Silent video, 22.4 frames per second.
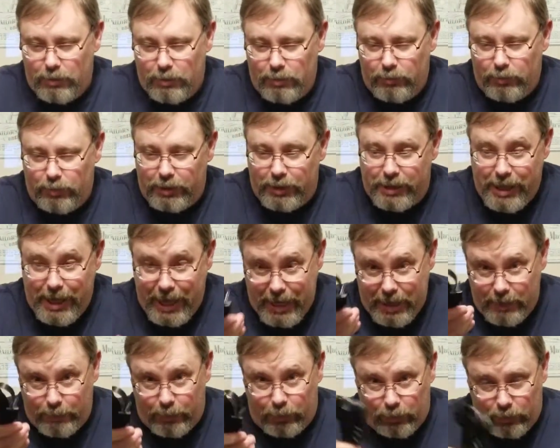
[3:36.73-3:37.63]
the
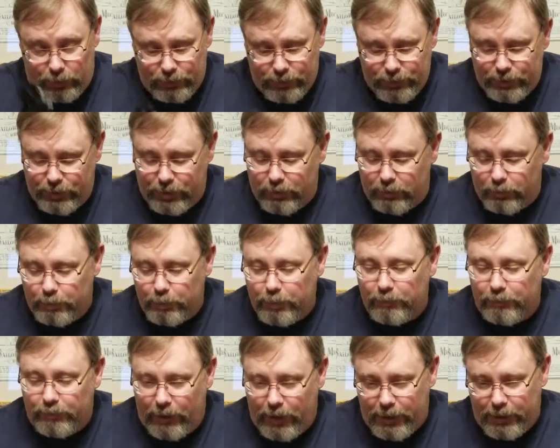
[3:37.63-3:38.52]
cables that are
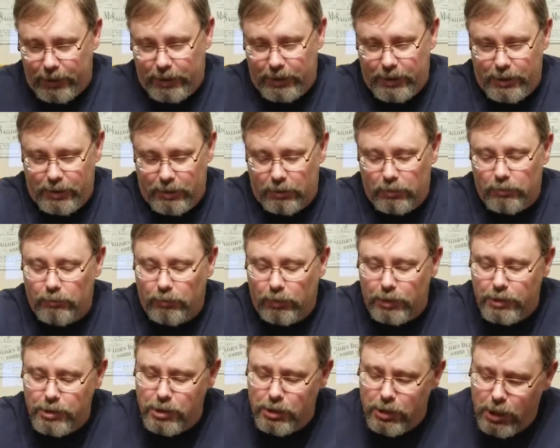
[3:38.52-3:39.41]
provided here,
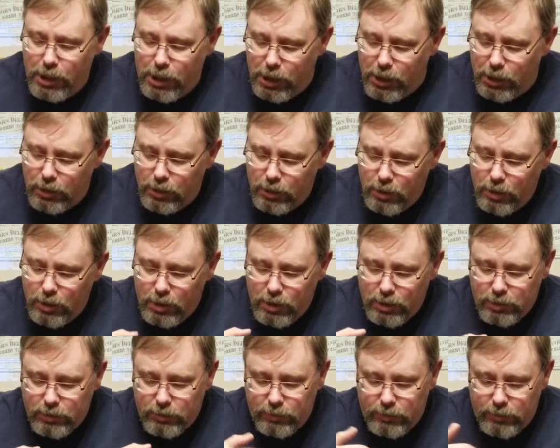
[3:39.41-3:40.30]
what you need,
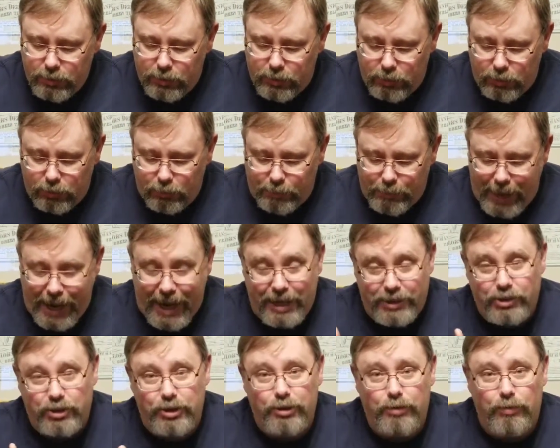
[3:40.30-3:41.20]
to
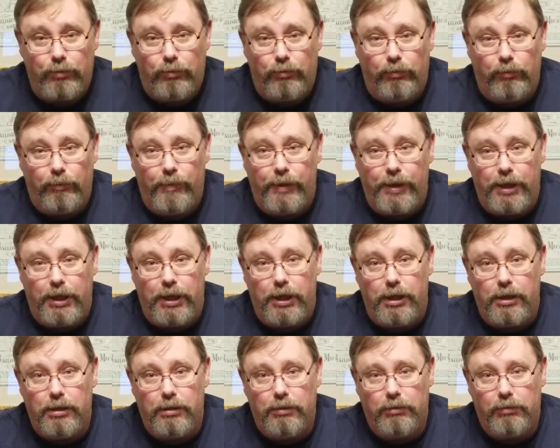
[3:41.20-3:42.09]
match
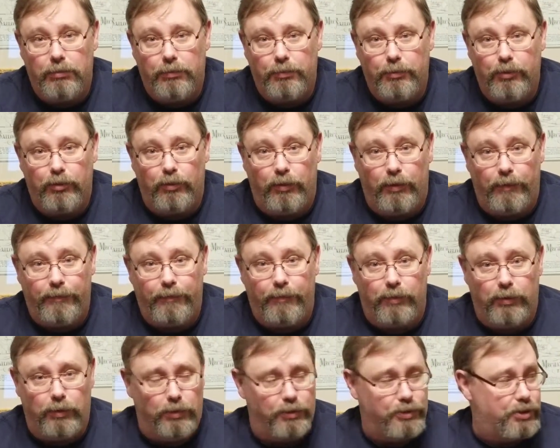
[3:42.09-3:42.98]
the
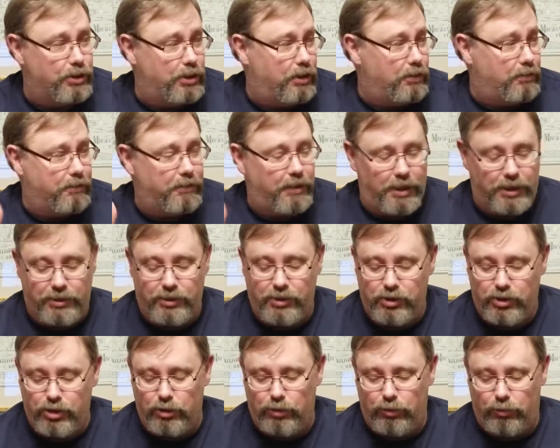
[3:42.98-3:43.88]
peripherals and other things
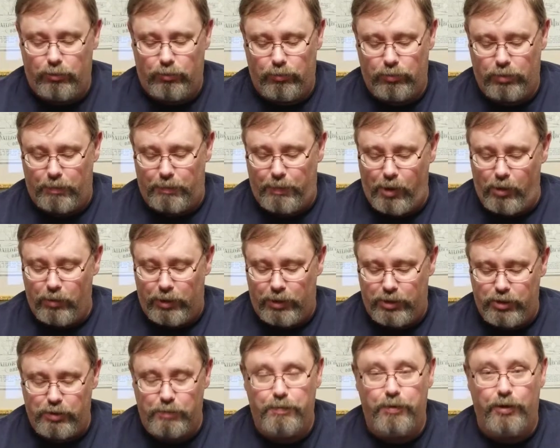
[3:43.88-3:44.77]
that
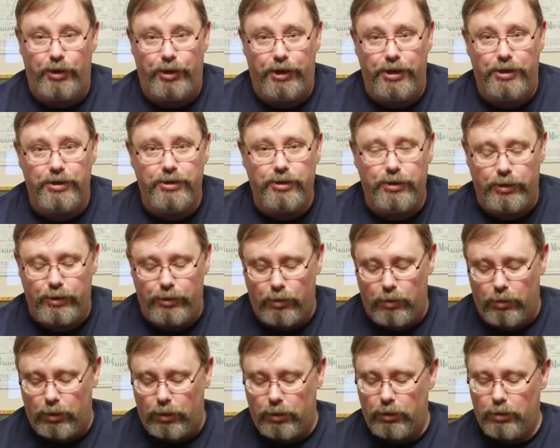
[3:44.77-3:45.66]
components you put into
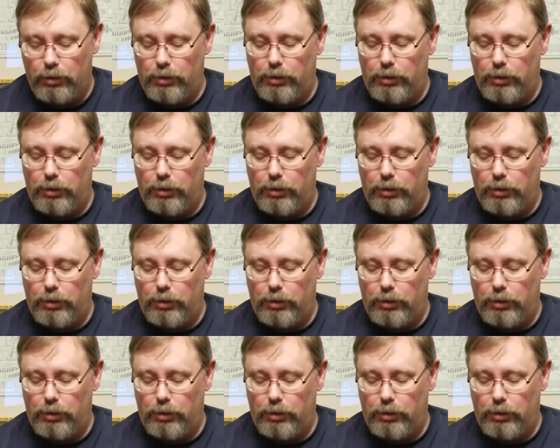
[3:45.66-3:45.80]
your